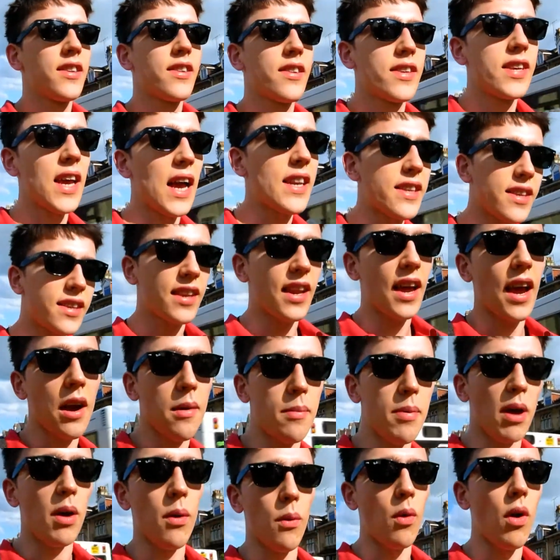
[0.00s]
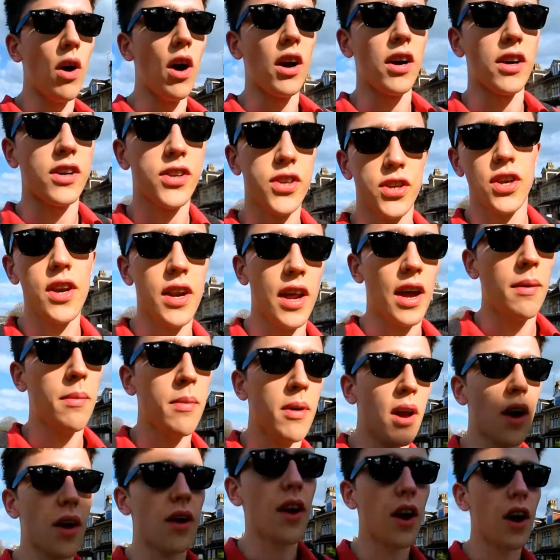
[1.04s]
Saturday I'll be at work, Sunday
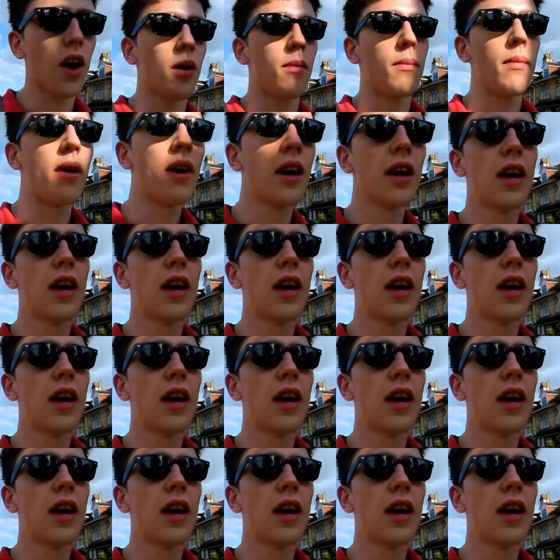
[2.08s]
we're going home.